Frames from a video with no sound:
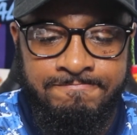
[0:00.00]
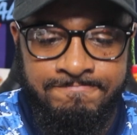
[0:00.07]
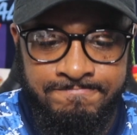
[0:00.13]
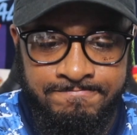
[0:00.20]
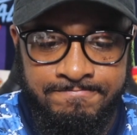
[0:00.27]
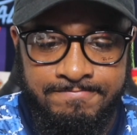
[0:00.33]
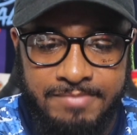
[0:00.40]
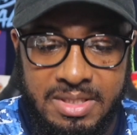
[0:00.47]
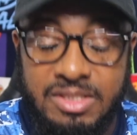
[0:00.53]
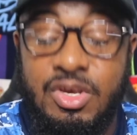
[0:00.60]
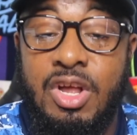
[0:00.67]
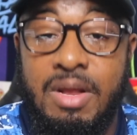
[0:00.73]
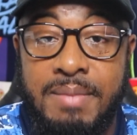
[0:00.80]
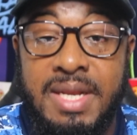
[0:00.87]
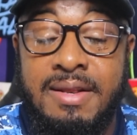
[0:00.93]
Hmm, it's
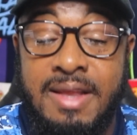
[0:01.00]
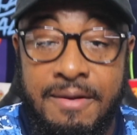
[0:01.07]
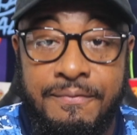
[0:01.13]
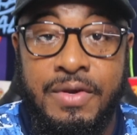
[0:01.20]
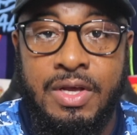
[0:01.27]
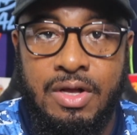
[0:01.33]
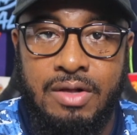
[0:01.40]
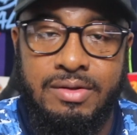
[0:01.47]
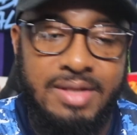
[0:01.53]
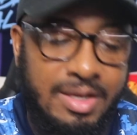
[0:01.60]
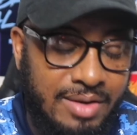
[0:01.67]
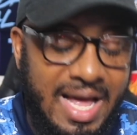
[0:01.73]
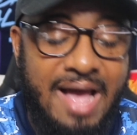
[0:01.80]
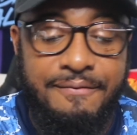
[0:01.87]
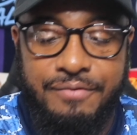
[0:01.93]
going to be difficult.
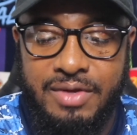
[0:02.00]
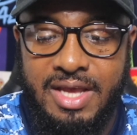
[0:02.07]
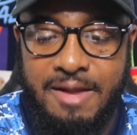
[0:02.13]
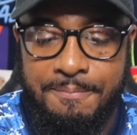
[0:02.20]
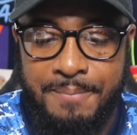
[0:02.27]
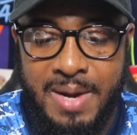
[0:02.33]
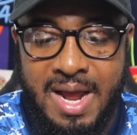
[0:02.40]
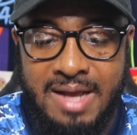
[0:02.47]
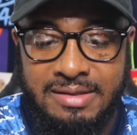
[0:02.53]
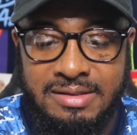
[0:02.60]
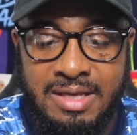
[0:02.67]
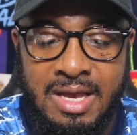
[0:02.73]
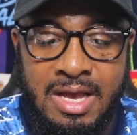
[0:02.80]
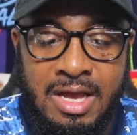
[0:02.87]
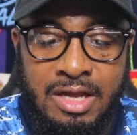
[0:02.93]
They'll have to get past
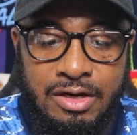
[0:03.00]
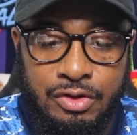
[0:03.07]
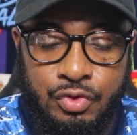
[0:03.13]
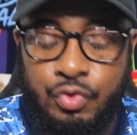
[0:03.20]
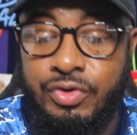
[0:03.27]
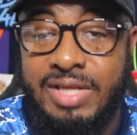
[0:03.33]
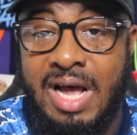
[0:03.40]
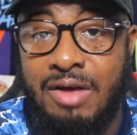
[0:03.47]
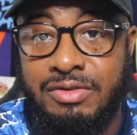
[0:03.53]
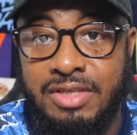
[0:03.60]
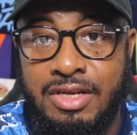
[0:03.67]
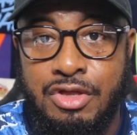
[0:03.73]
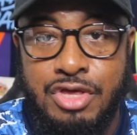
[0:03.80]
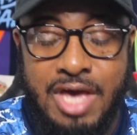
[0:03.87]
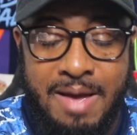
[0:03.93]
the two
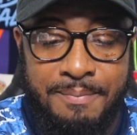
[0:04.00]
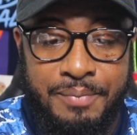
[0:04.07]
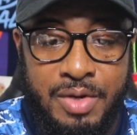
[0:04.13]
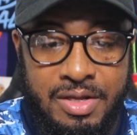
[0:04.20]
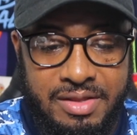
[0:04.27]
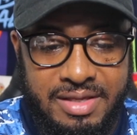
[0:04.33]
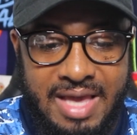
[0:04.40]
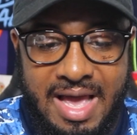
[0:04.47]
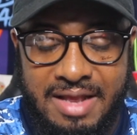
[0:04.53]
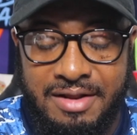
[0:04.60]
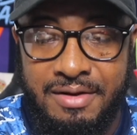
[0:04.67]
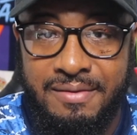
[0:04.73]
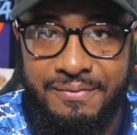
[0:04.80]
thousand champions Canada